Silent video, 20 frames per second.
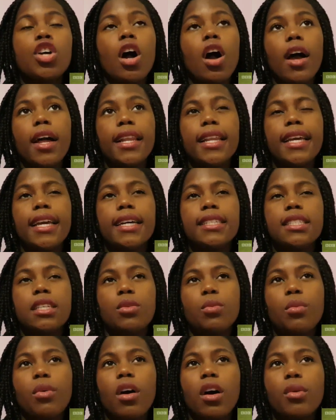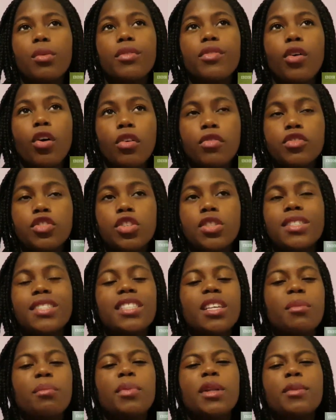Charlie I didn't work with
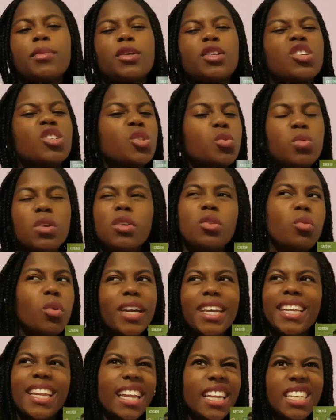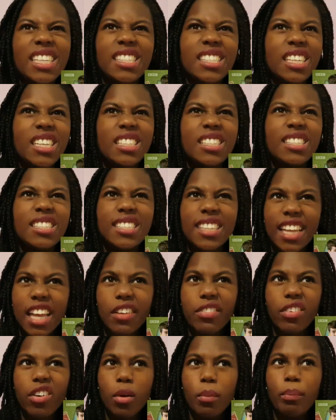often simply because we're not in any scenes
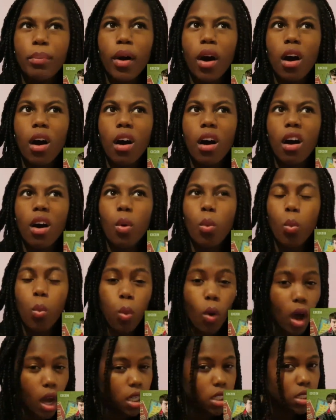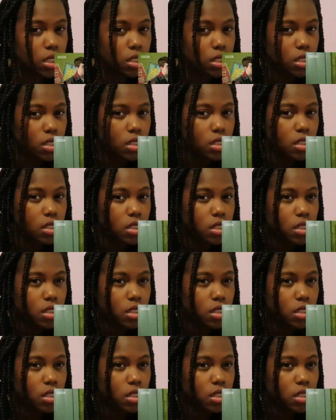together bar one.